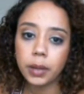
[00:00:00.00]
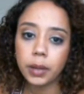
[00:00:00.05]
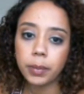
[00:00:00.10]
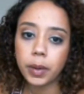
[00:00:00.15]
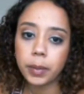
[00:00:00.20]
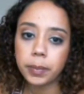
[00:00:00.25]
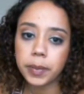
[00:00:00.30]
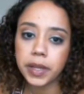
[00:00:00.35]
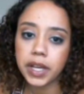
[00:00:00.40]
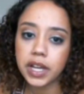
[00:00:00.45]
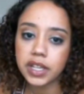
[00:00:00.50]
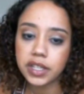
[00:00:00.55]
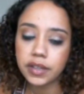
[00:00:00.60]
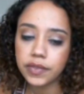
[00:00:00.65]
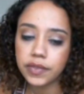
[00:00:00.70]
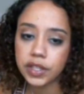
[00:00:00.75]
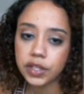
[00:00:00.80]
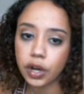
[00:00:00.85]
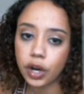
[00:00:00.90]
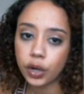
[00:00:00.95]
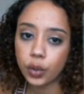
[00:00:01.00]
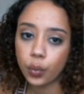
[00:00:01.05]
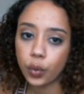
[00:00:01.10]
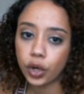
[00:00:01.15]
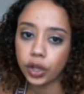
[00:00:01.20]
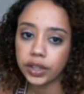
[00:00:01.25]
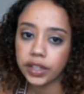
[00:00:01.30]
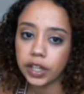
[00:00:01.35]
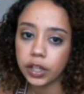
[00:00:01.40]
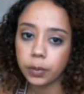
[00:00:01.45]
But because of this hard
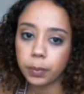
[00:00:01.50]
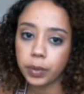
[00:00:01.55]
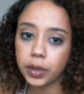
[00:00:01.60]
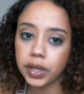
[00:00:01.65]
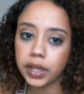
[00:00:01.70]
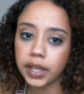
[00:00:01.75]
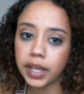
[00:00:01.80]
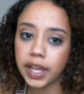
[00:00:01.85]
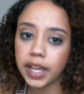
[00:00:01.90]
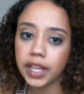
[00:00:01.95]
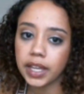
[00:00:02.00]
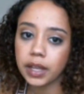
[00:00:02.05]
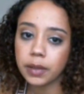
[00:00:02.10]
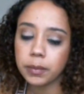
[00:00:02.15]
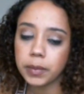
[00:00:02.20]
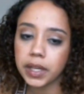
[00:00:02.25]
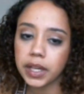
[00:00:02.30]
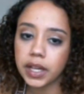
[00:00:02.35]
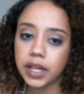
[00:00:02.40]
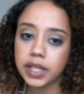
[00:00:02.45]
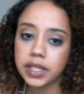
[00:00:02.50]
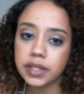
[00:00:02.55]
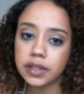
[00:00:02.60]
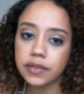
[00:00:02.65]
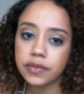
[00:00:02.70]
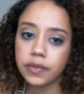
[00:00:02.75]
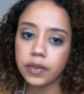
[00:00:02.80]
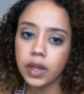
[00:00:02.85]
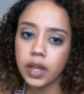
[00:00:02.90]
work that you're putting in and because of,